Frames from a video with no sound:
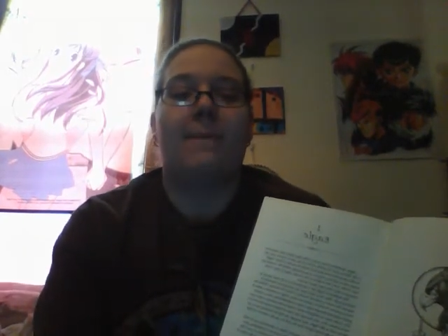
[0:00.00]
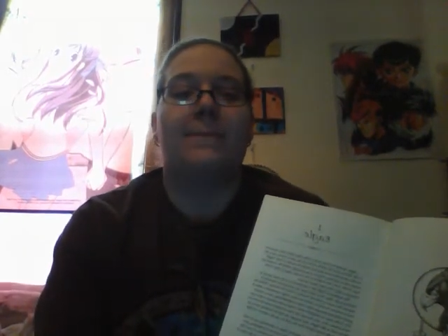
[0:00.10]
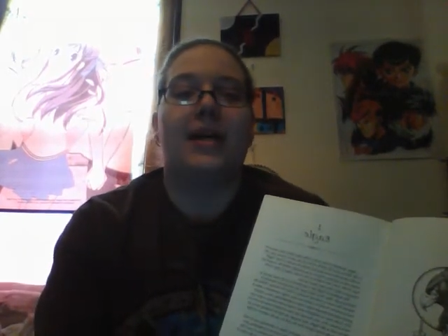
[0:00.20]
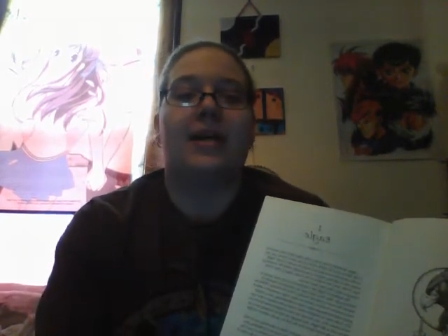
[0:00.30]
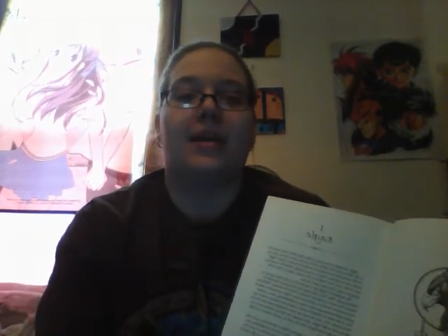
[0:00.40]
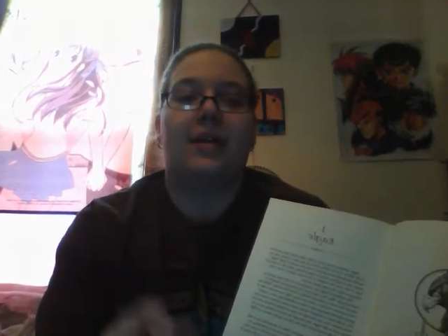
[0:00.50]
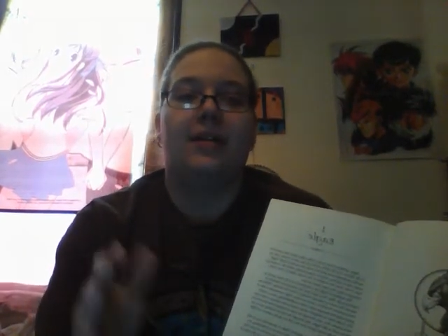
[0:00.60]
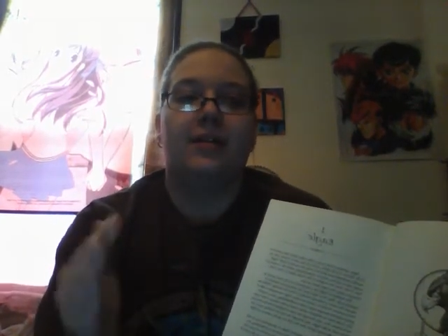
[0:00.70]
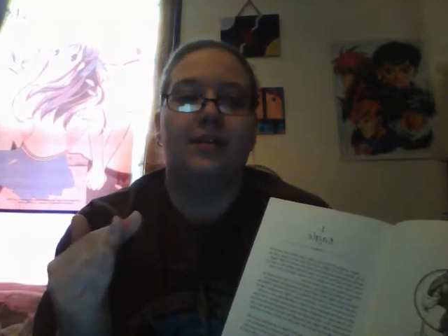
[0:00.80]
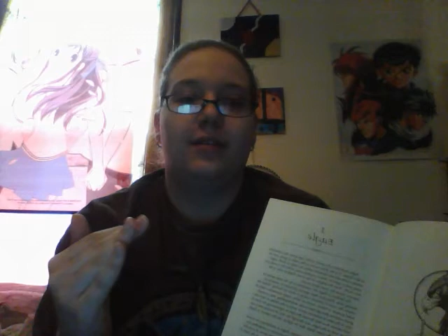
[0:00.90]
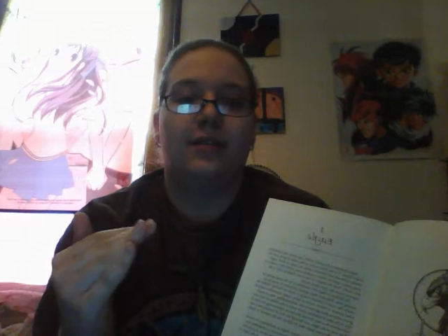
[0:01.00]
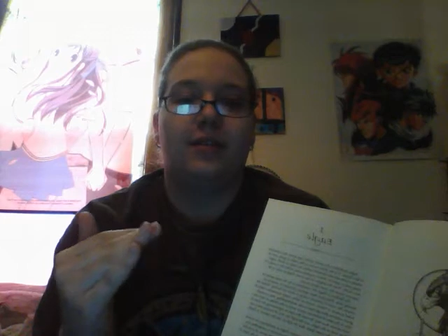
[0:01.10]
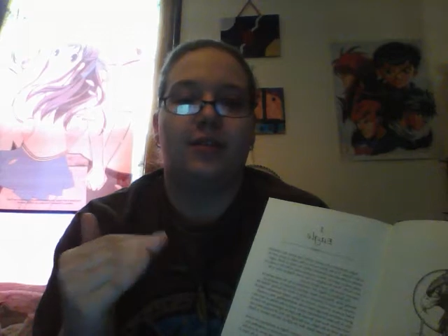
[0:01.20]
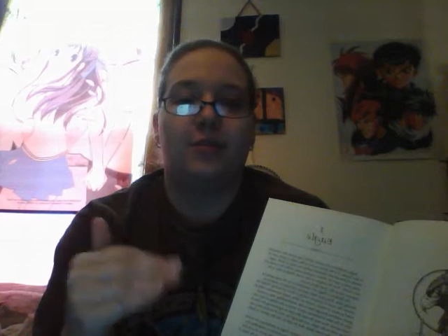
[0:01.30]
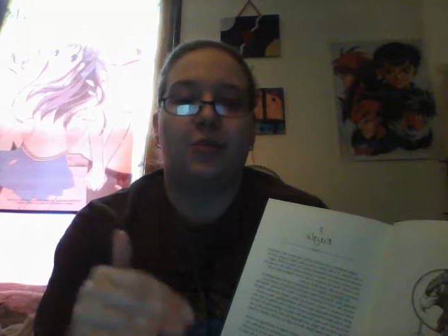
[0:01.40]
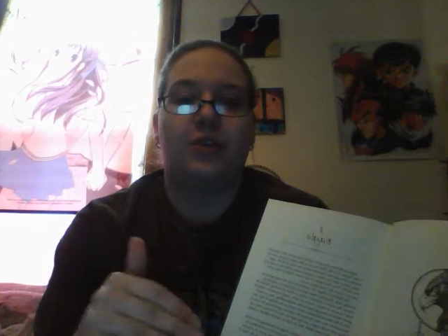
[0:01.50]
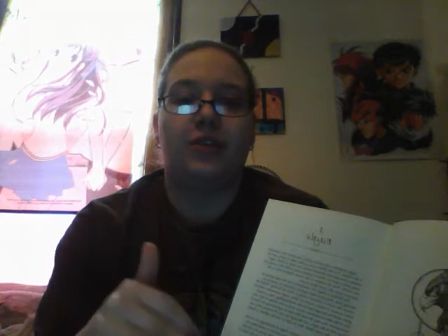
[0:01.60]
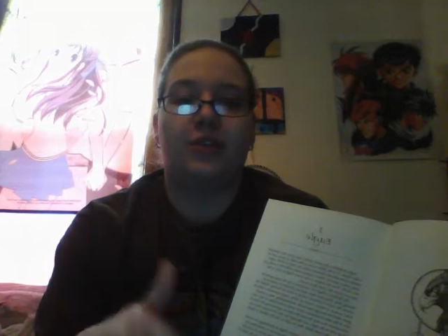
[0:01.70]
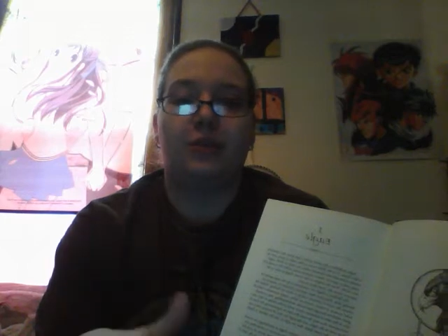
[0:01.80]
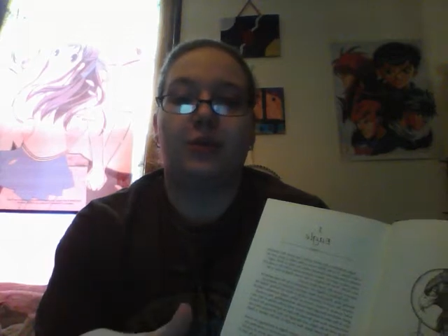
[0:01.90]
but the more
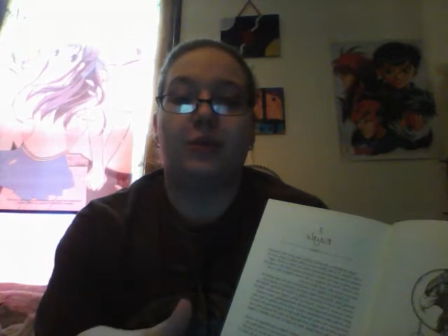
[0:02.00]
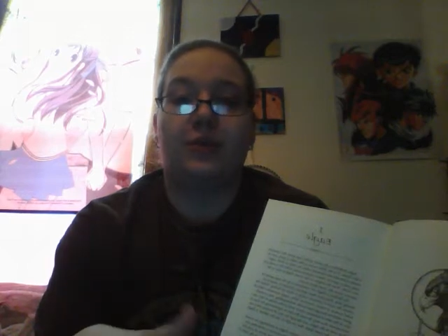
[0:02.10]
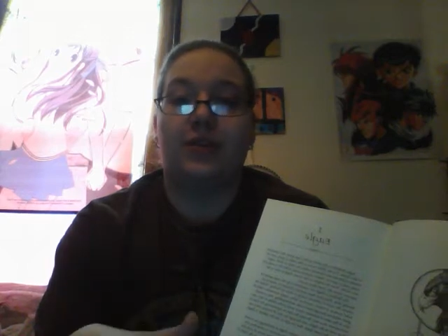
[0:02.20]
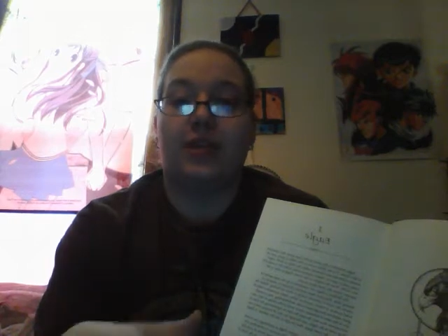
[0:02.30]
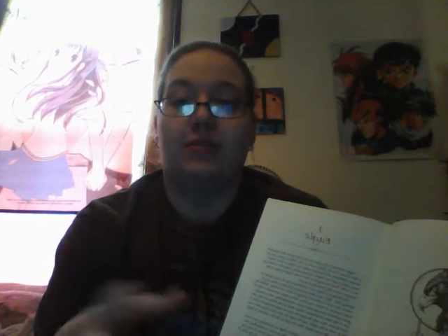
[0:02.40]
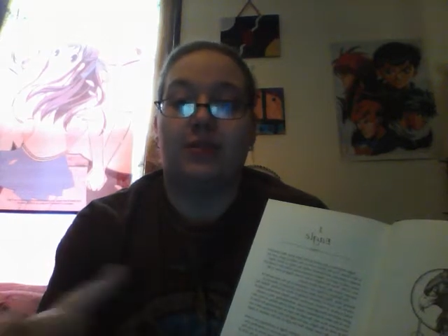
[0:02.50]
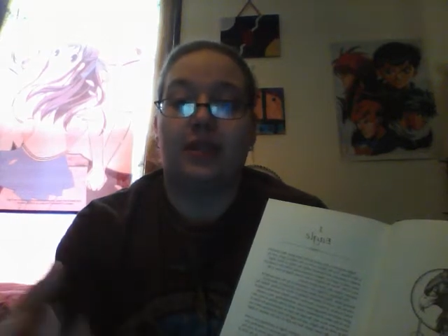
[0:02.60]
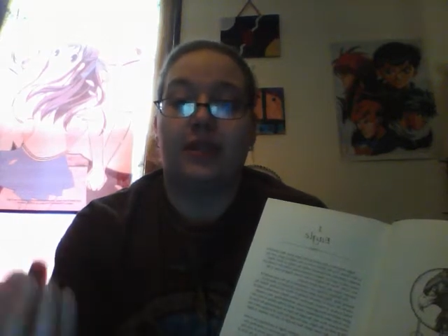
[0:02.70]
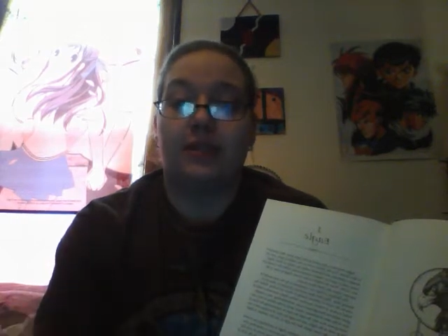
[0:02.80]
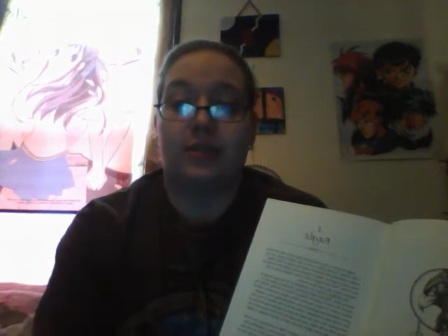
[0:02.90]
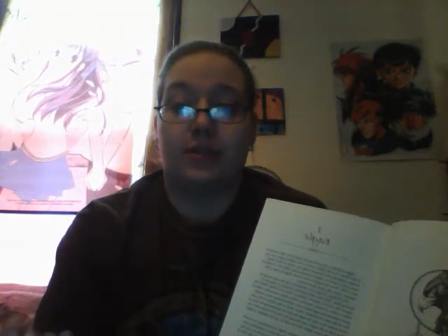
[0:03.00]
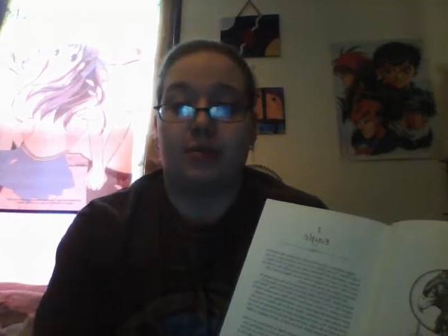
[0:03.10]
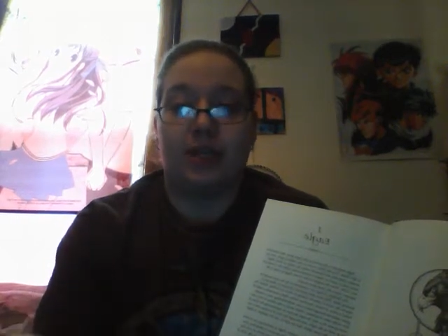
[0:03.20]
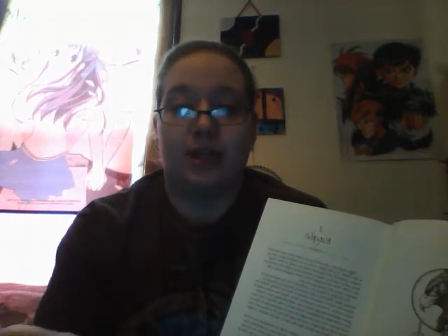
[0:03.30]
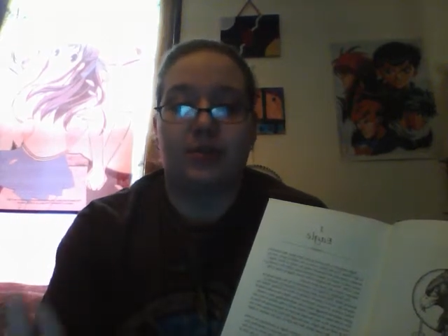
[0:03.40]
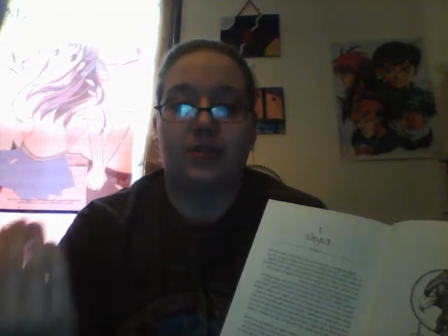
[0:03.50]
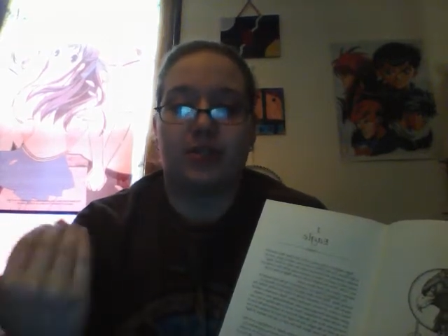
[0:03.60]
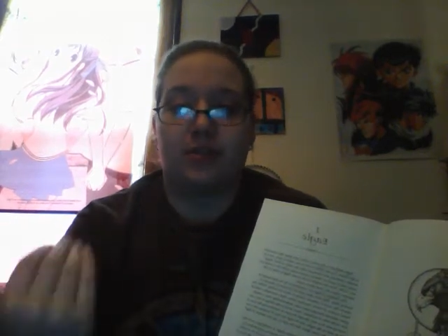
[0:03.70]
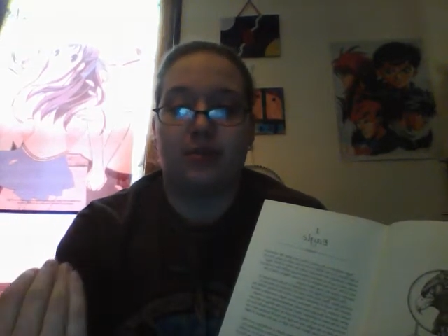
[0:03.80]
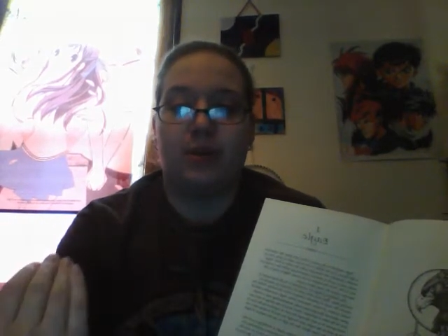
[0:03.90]
that you work with them, the easier it becomes
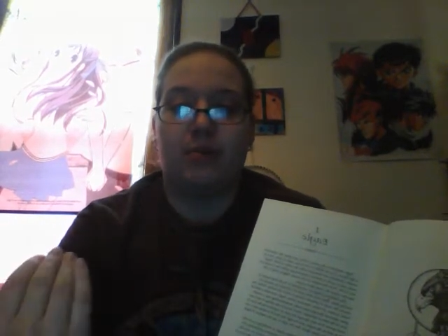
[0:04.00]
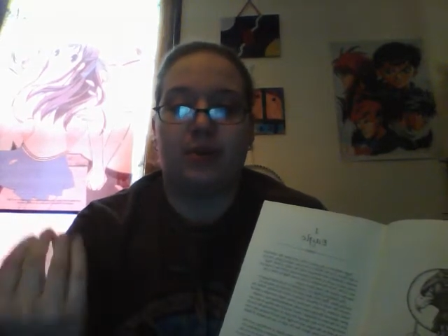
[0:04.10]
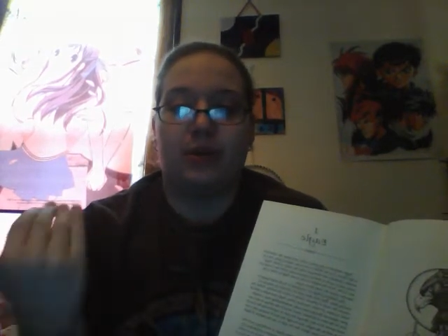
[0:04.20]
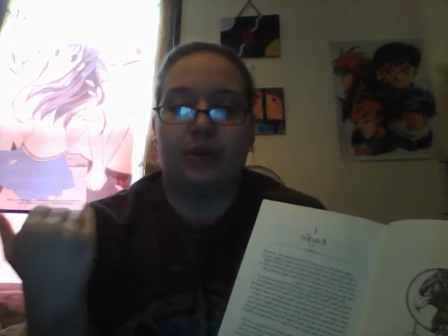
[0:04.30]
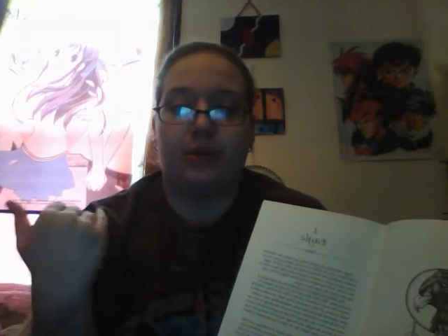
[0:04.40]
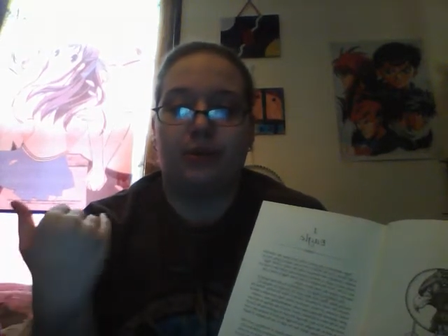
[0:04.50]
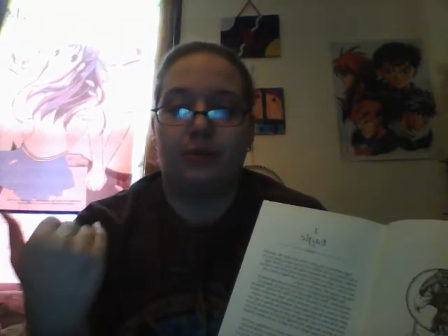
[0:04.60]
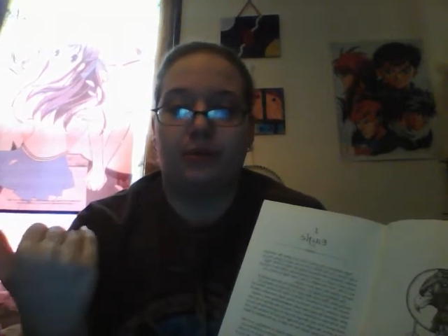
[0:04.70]
to remember